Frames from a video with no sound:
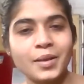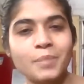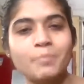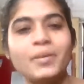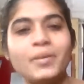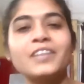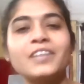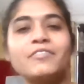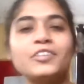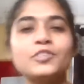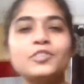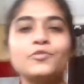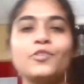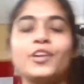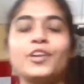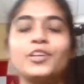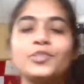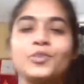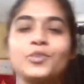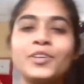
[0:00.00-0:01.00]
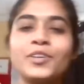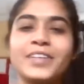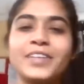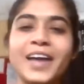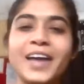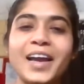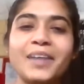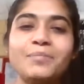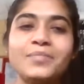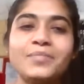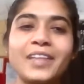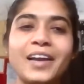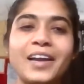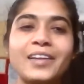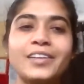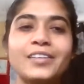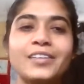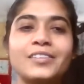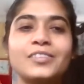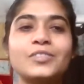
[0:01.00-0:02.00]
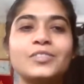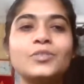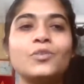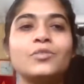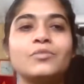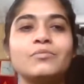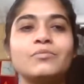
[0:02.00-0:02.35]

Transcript: But if it's for a short time, then it is not